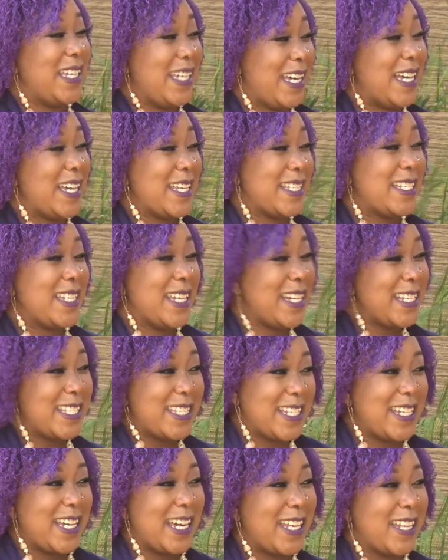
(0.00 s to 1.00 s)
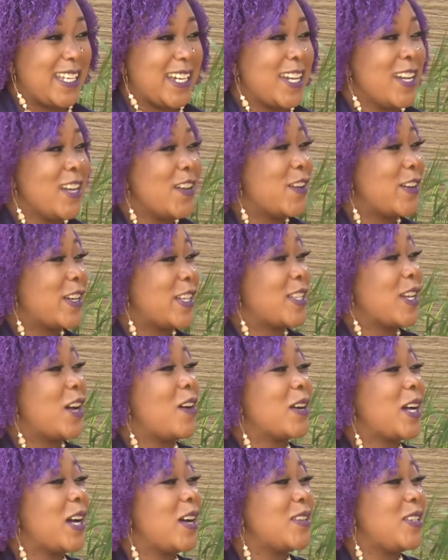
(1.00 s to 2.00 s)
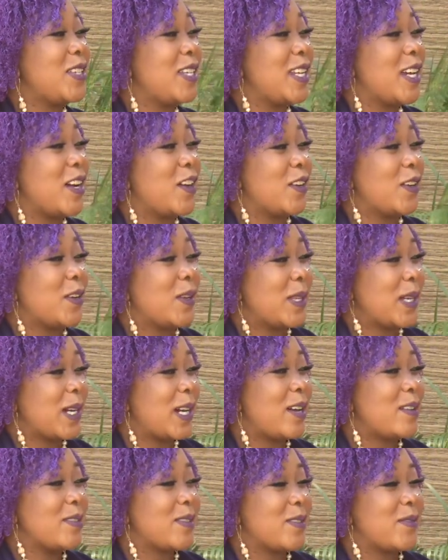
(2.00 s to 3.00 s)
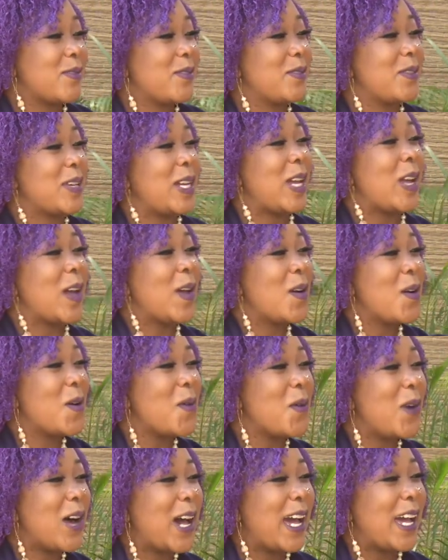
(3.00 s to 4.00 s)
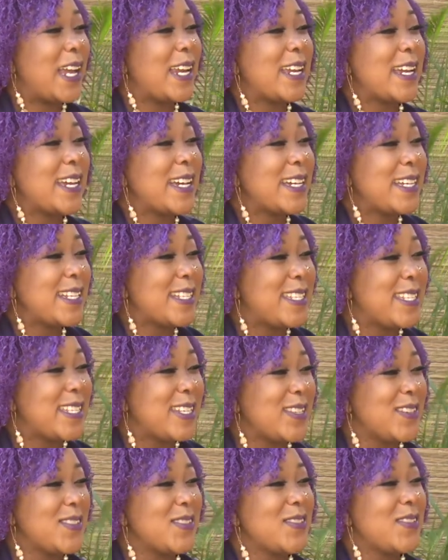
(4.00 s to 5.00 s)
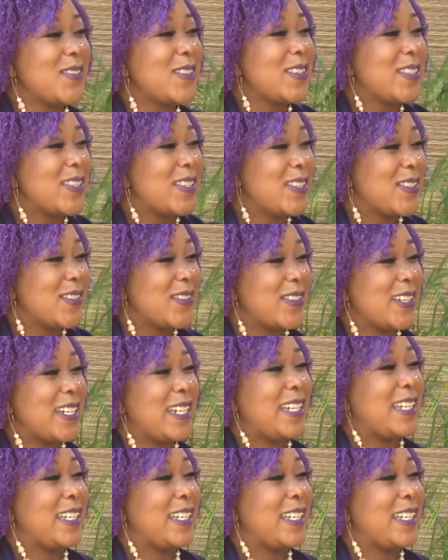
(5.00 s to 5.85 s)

Yeah, say it together. Okay, so I'll count you down. On the count of three. One, two, three.